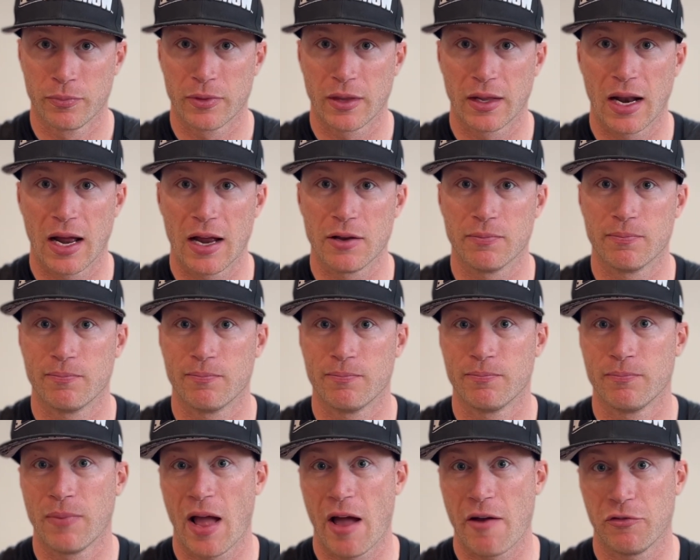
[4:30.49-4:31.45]
that I
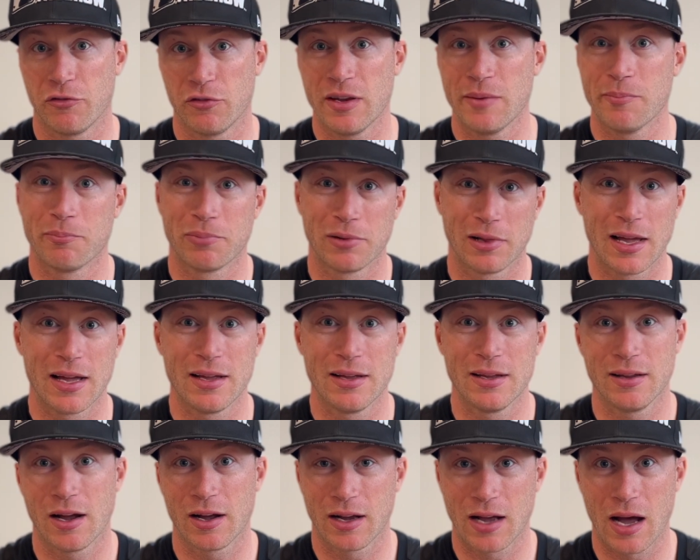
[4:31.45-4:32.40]
have seen
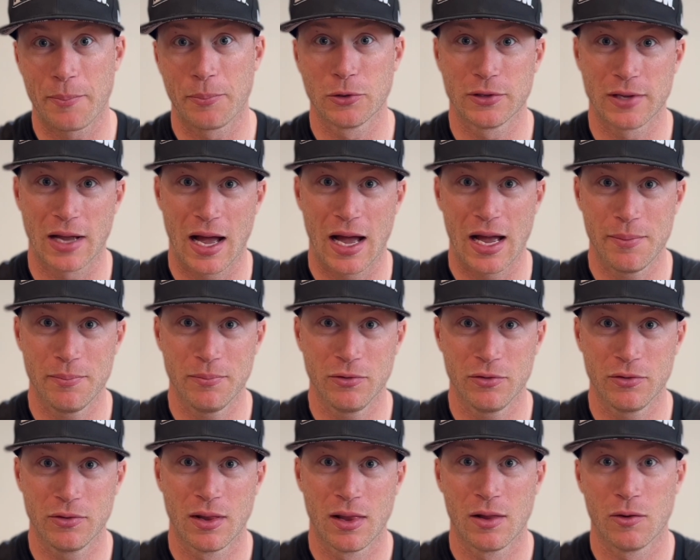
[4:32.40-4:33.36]
play a couple
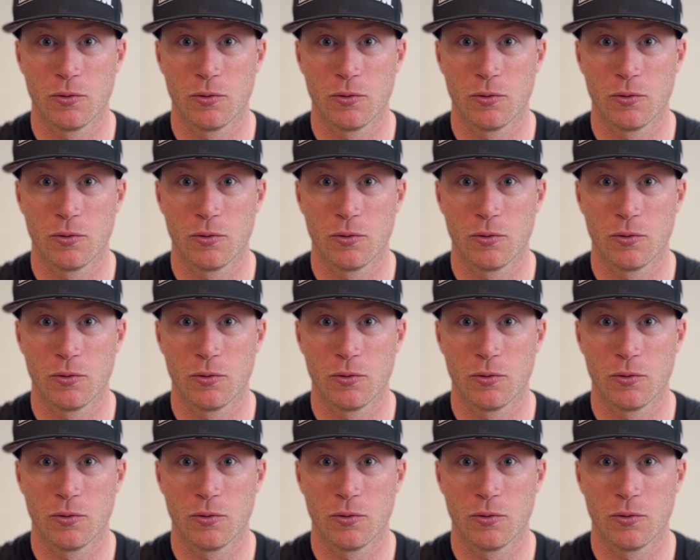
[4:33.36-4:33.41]
times,